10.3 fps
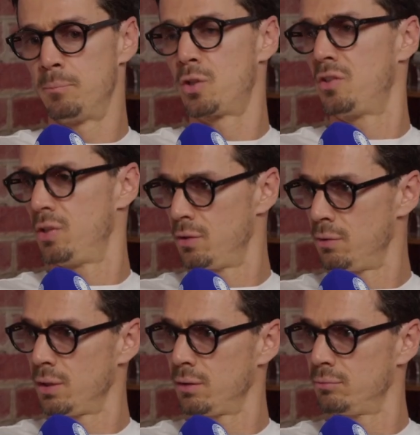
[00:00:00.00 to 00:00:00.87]

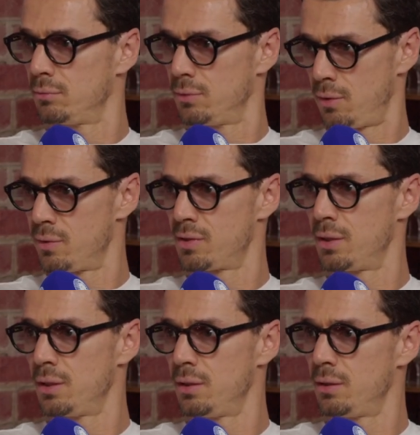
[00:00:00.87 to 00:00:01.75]
considering
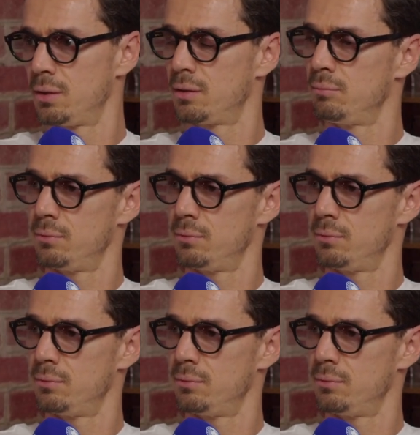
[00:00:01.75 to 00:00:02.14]
obviously